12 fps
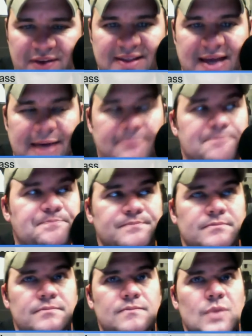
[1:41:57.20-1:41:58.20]
that.
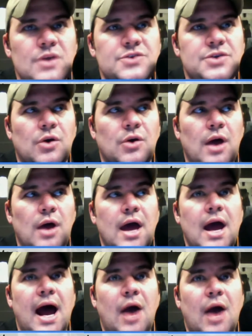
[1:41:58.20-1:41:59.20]
So
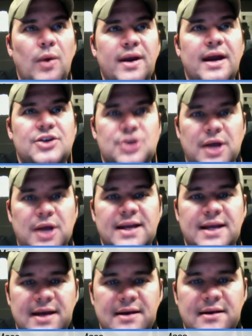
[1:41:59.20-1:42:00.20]
I went and I tried to
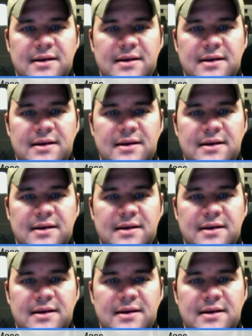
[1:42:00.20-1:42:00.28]
get,